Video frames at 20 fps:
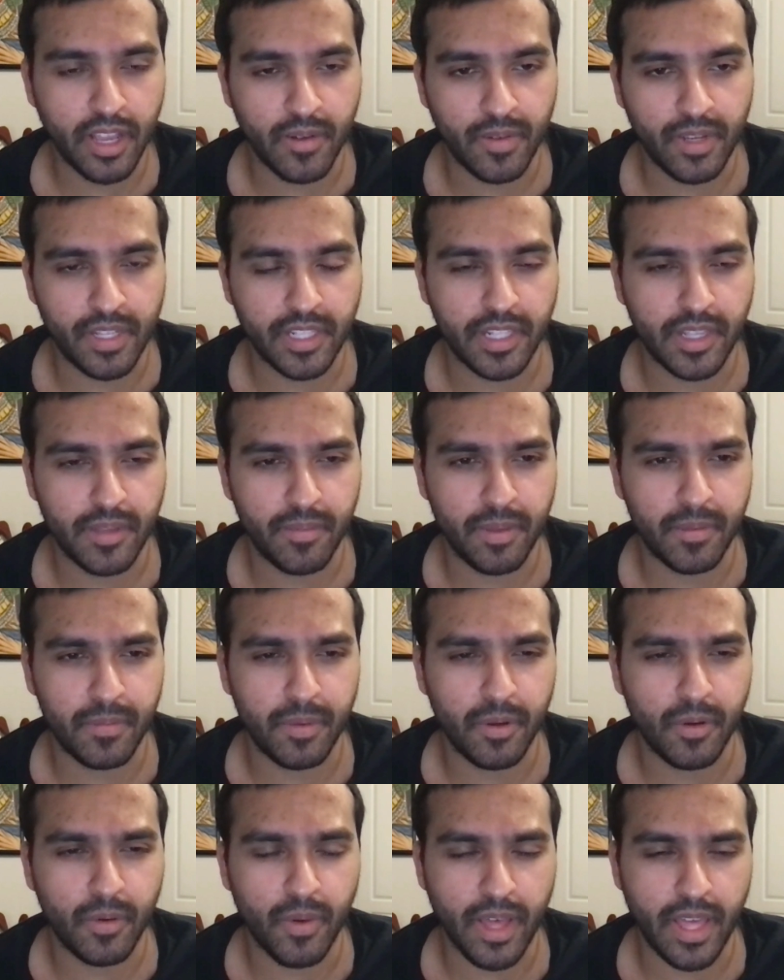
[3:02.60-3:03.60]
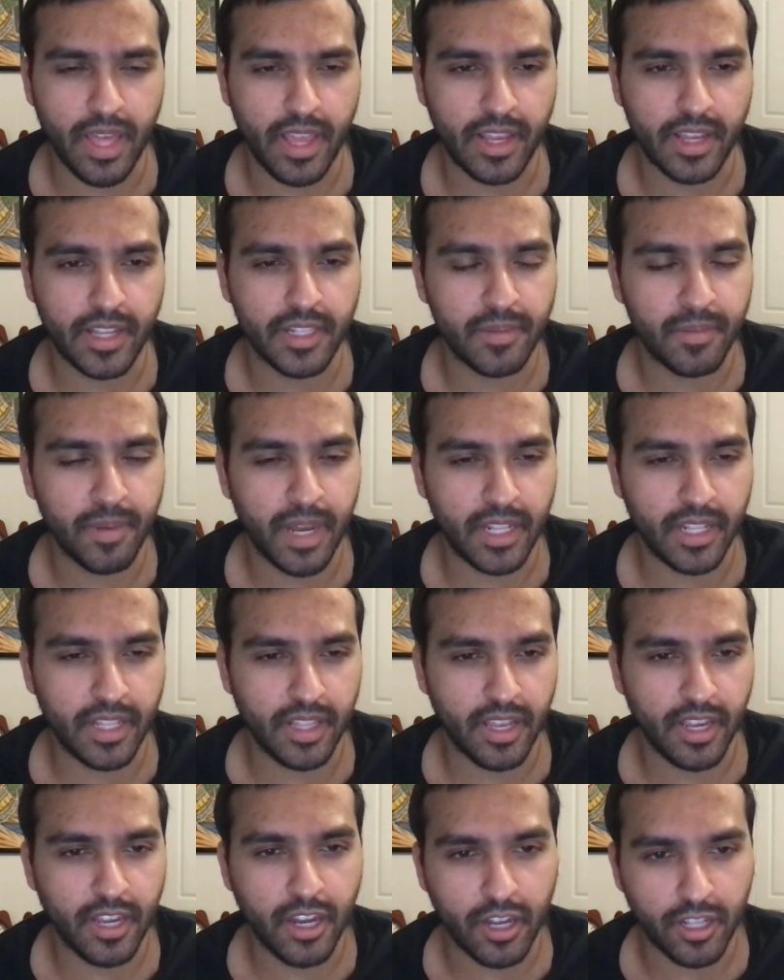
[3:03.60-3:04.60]
that we see people wearing as part
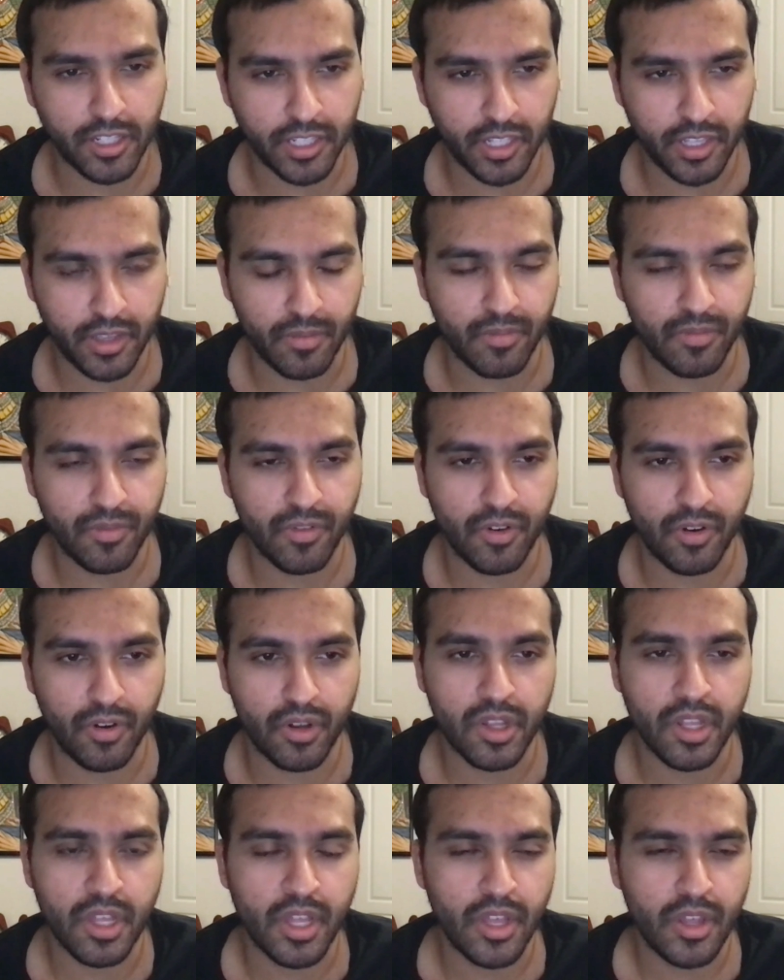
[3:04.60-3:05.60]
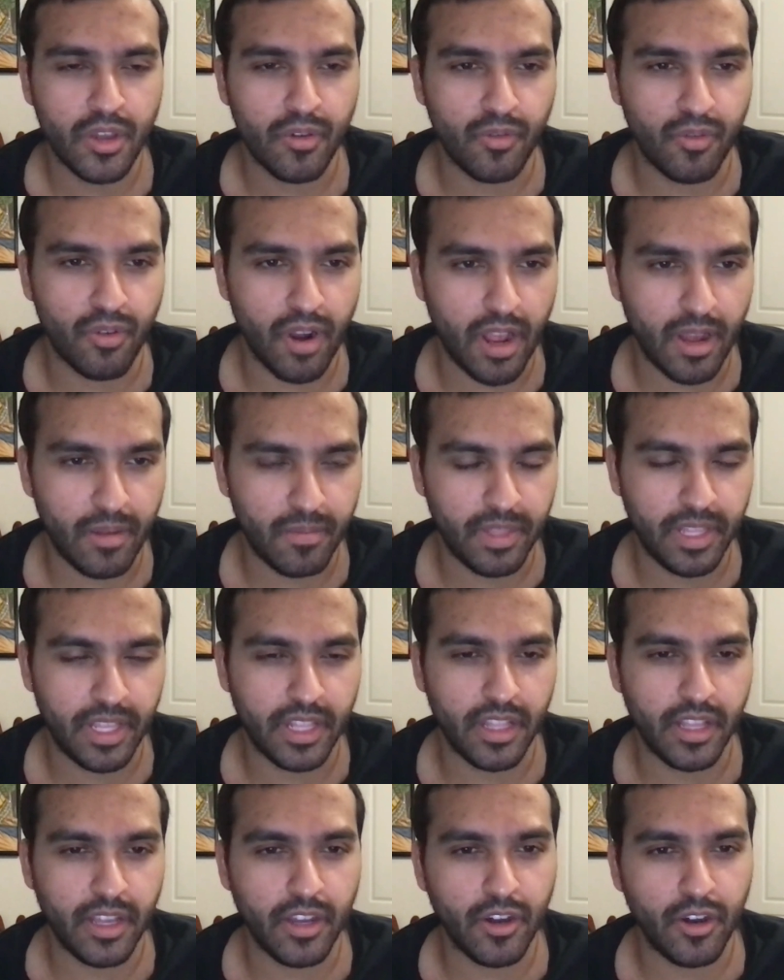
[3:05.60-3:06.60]
of their costume for Ram
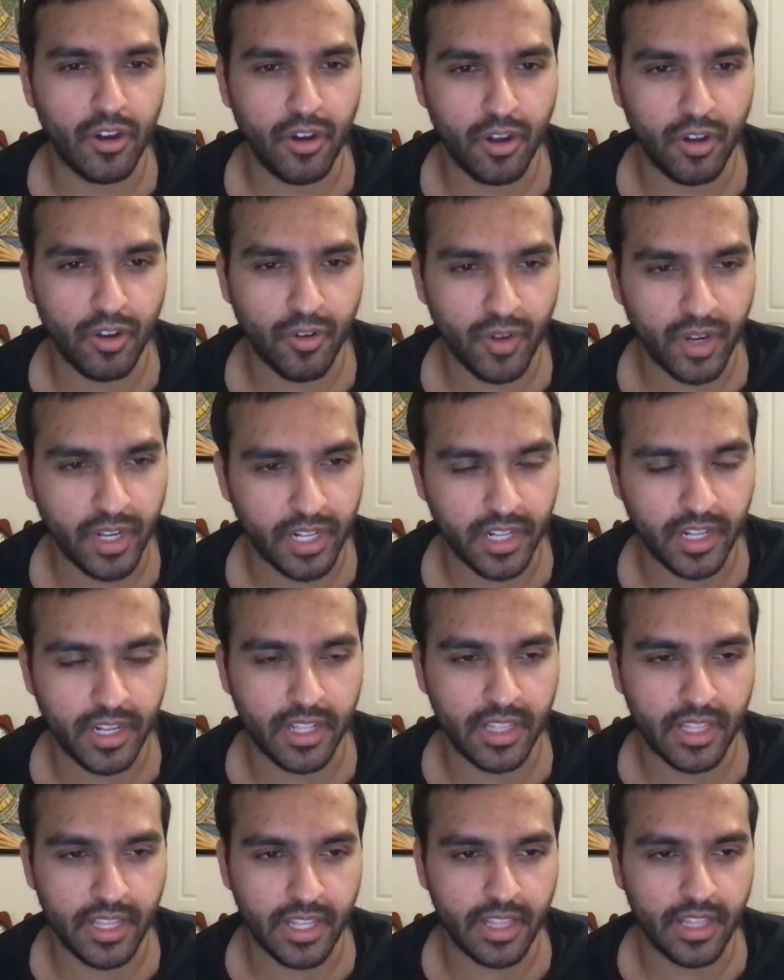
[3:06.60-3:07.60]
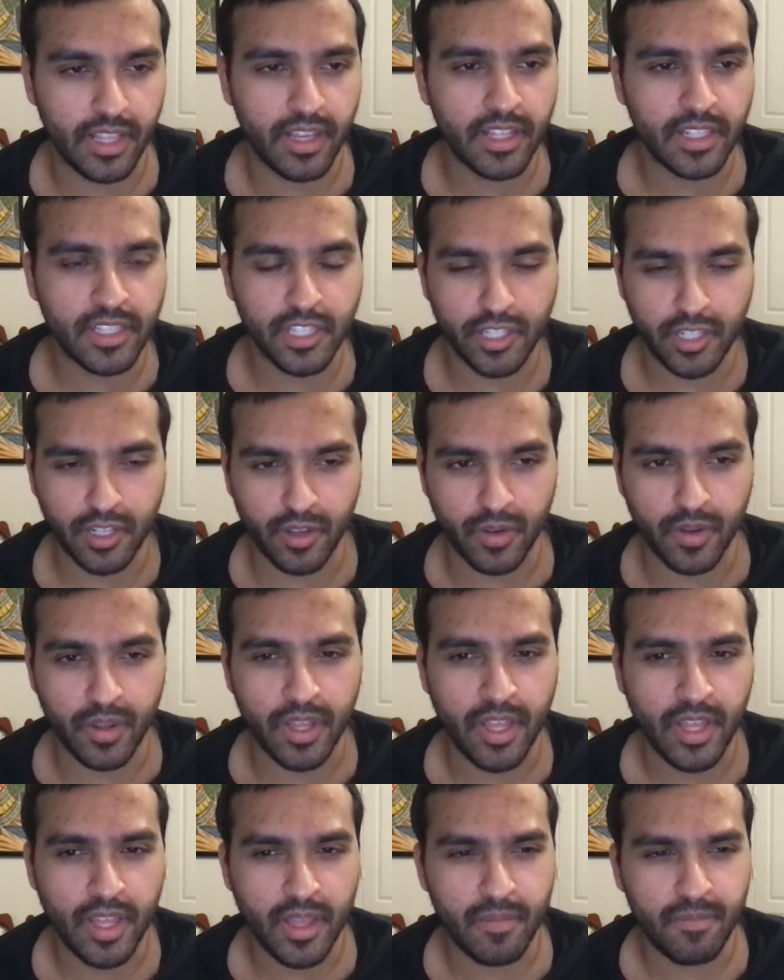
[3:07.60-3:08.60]
Leela or Krishna Leela. And so
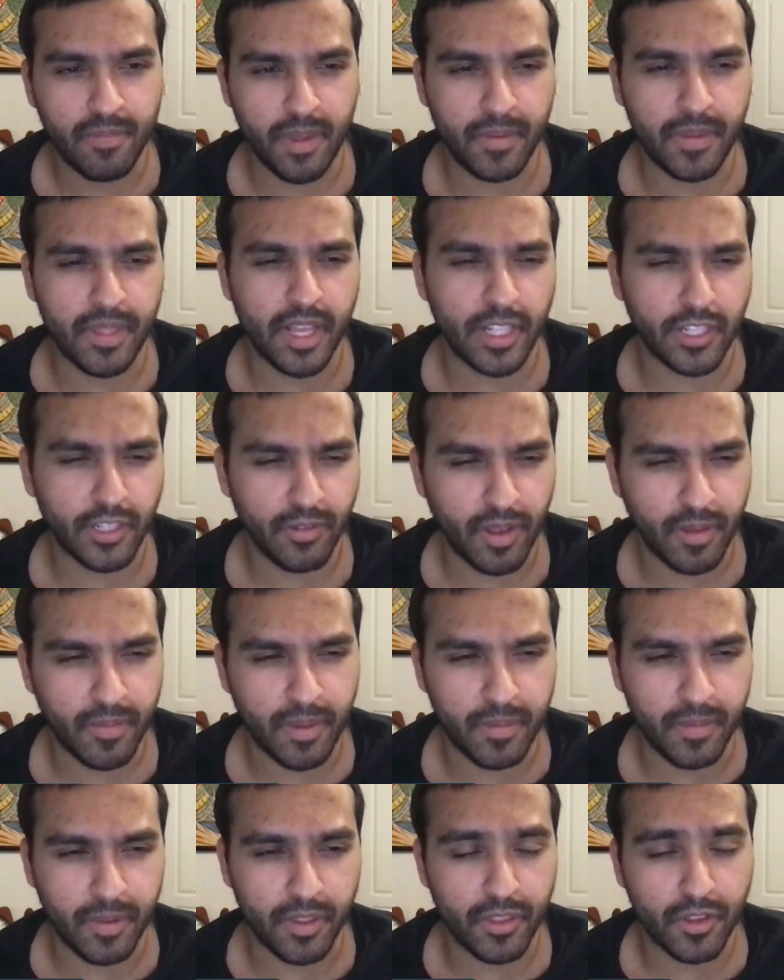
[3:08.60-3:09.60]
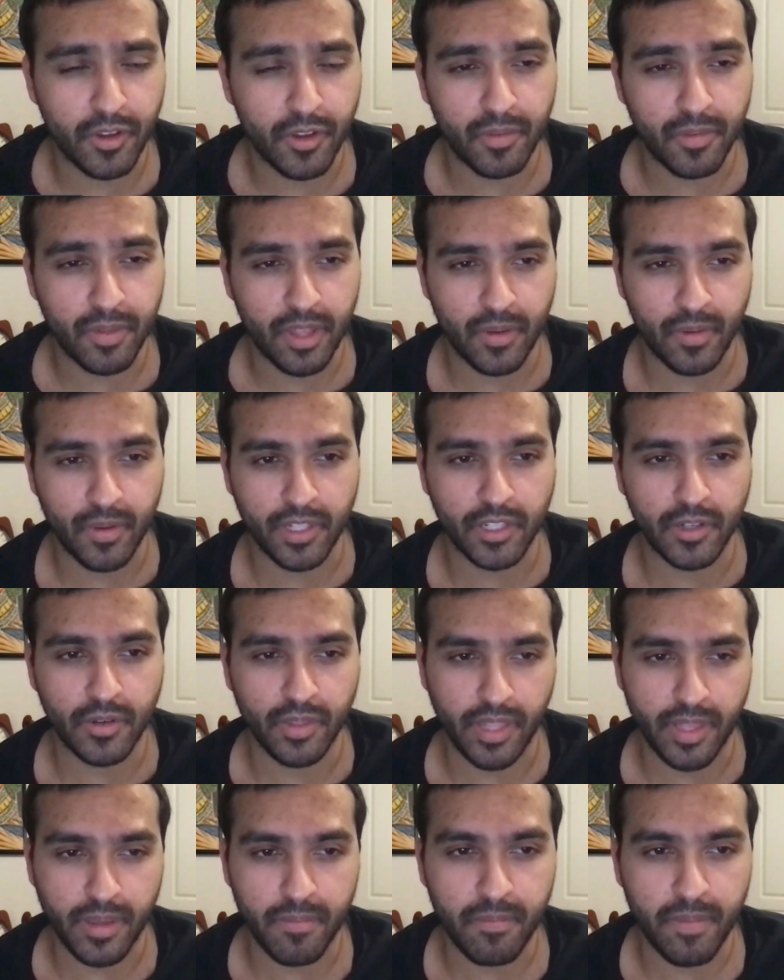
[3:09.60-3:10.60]
maybe that's why people thought it was
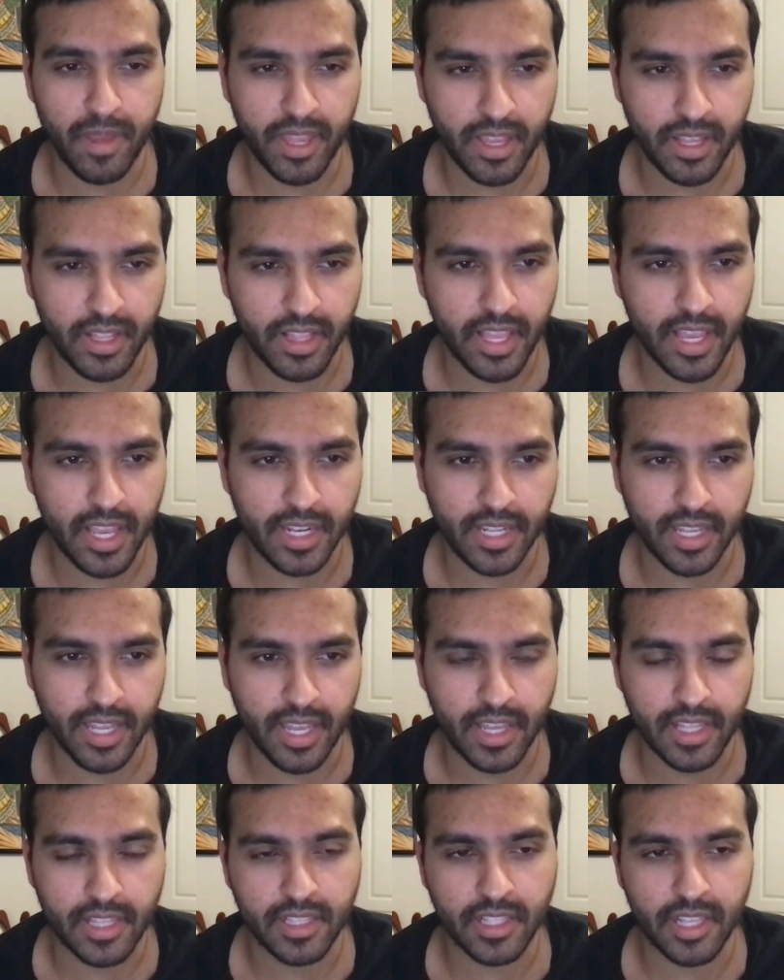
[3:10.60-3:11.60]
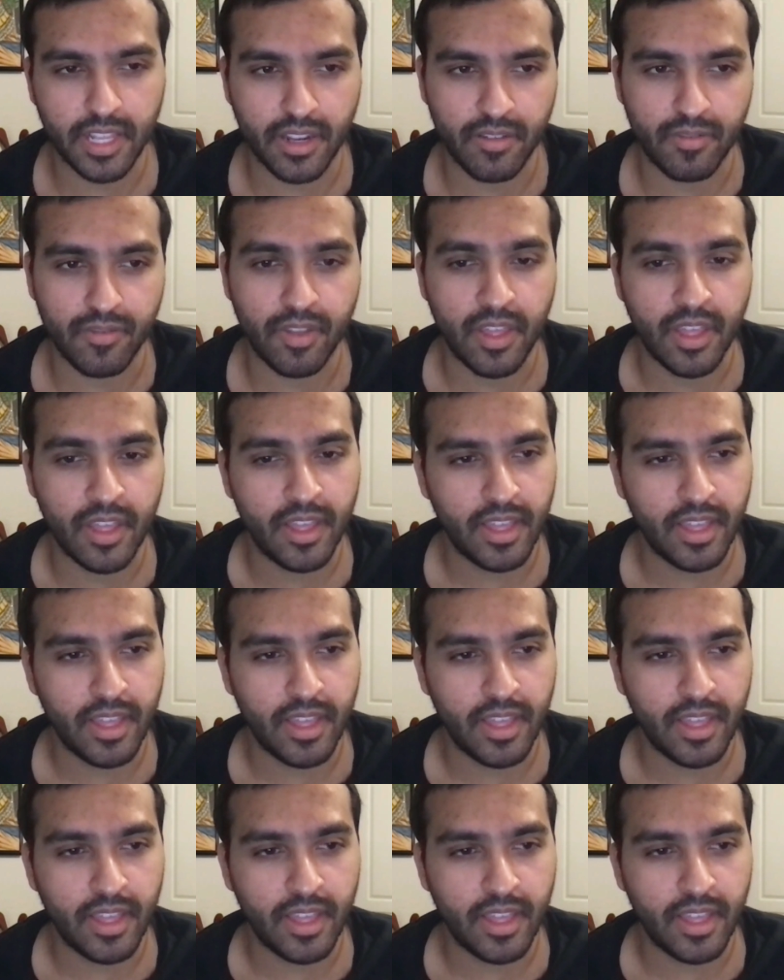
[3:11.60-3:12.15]
only male headgear instead of